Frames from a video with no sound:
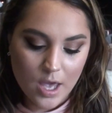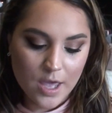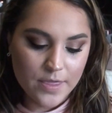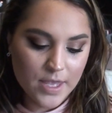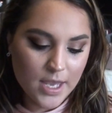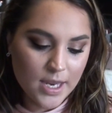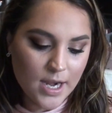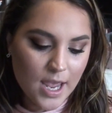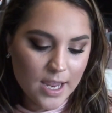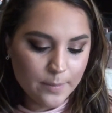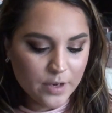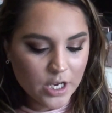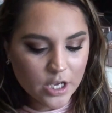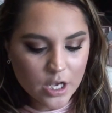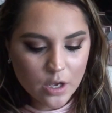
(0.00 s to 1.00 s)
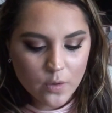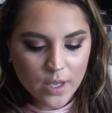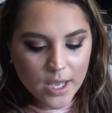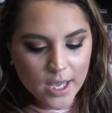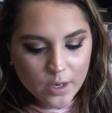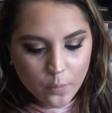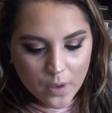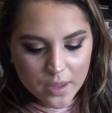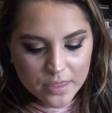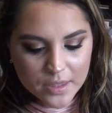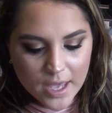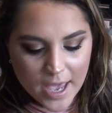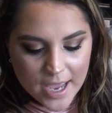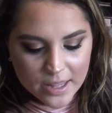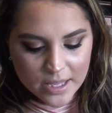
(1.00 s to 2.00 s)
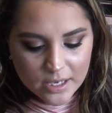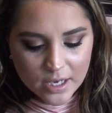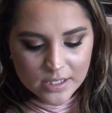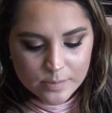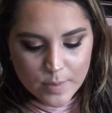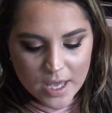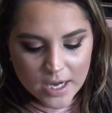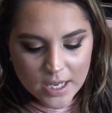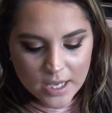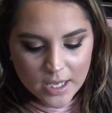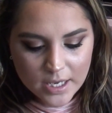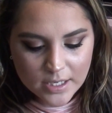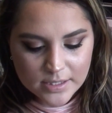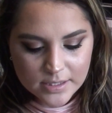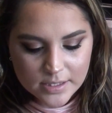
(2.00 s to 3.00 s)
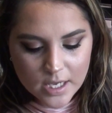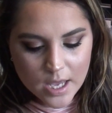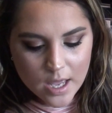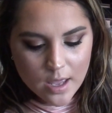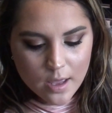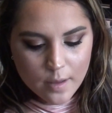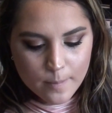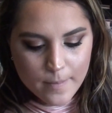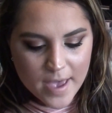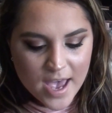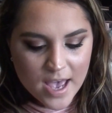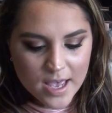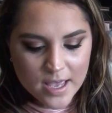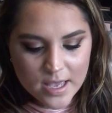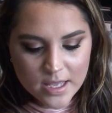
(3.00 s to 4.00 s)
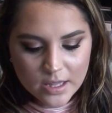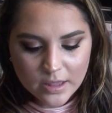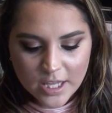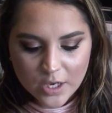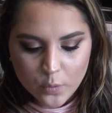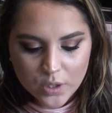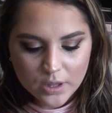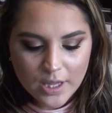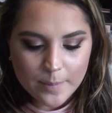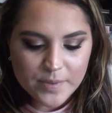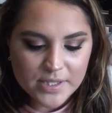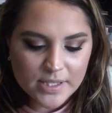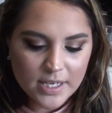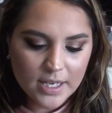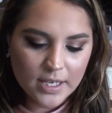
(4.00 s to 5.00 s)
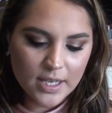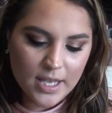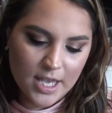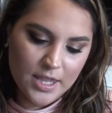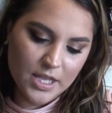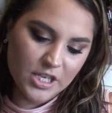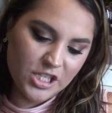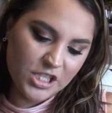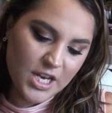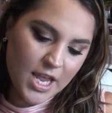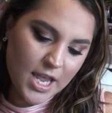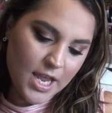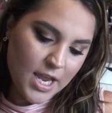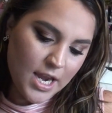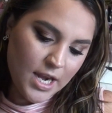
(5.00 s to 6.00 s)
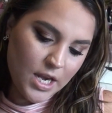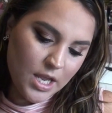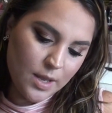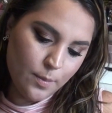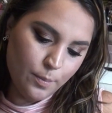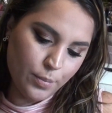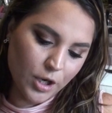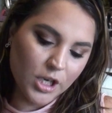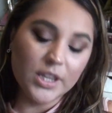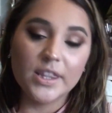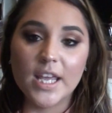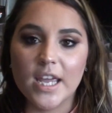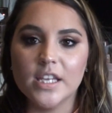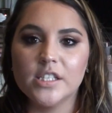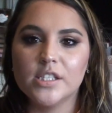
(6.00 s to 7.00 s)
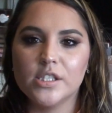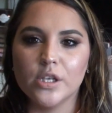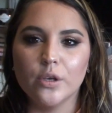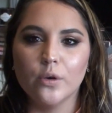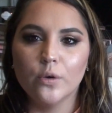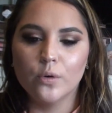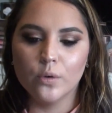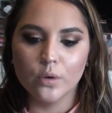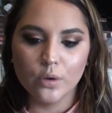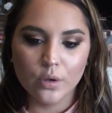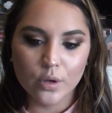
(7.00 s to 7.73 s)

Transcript: And then I'm going to go in with Kylie Cosmetics Matte Liquid Lipstick in the shade Birthday Suit.